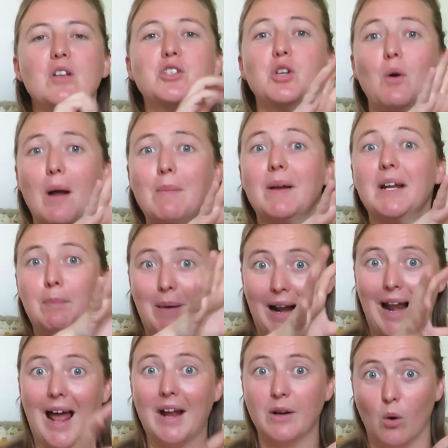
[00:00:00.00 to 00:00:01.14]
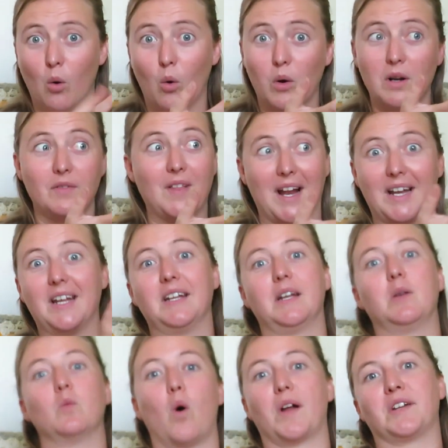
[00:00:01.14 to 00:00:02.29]
so I'm going to plan all of that
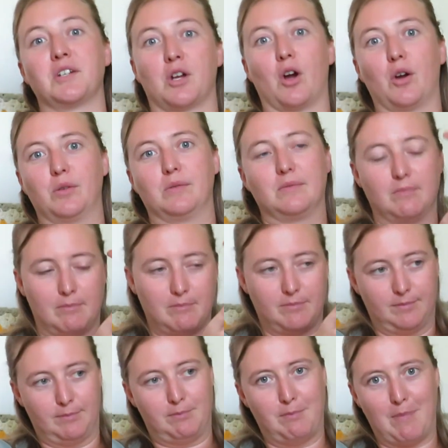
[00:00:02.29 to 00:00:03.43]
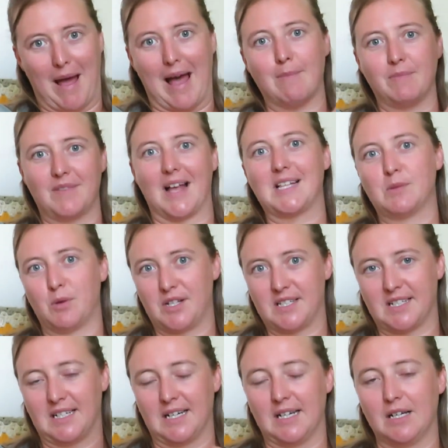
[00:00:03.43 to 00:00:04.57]
in one go. Bam, that's where it's
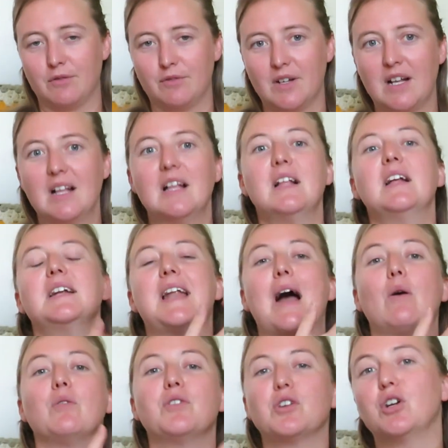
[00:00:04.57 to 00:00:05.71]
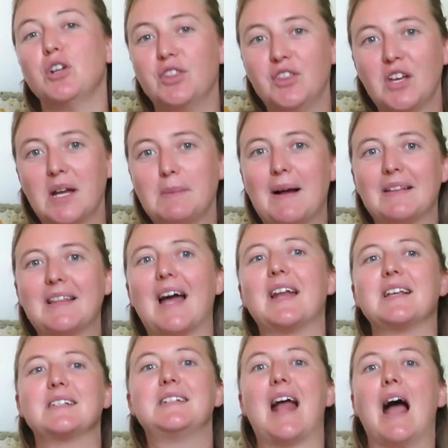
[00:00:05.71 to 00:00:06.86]
going to live. Now, the good thing about
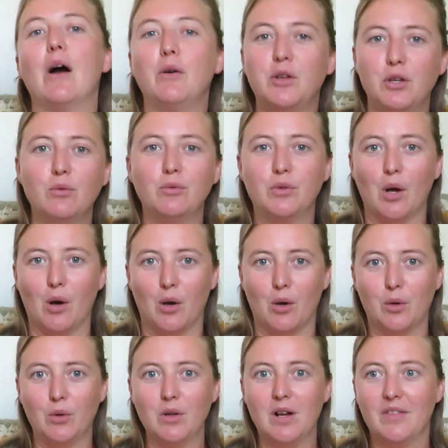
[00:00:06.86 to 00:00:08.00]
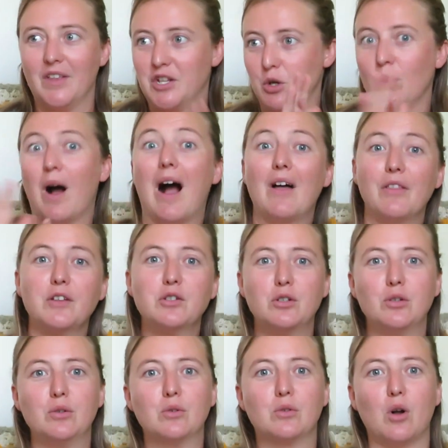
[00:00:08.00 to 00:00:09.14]
that is now you know that your other
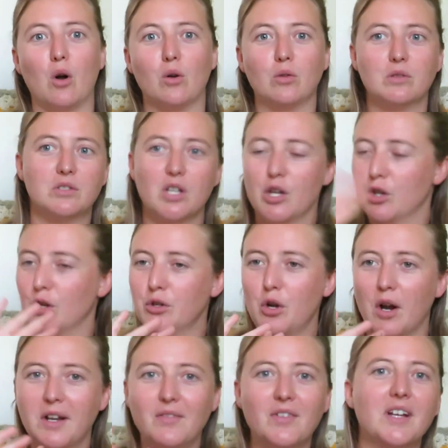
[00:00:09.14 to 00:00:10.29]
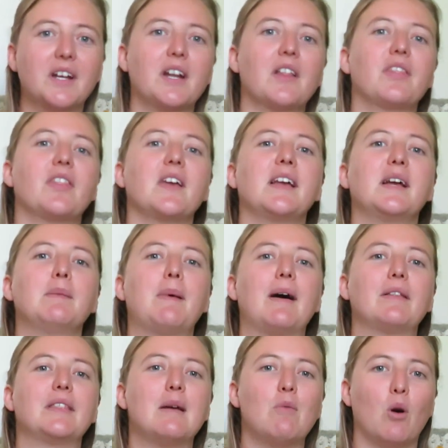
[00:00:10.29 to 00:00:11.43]
2 goals, you're not even going to think
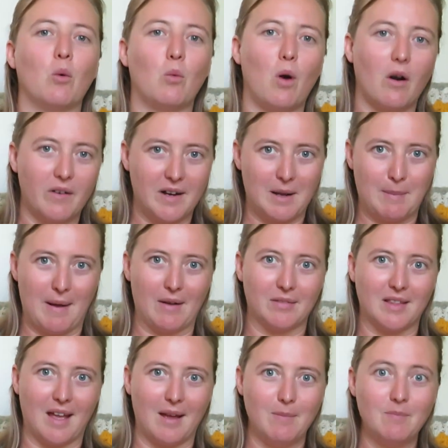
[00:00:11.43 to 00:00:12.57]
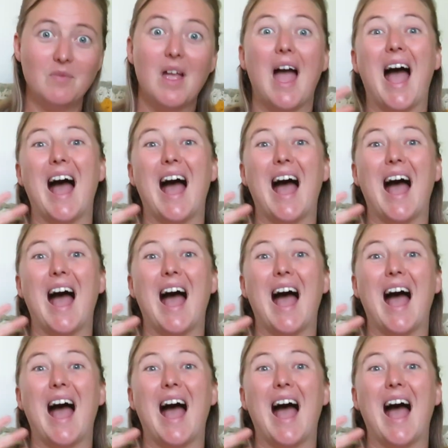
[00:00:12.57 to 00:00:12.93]
about them or worry about them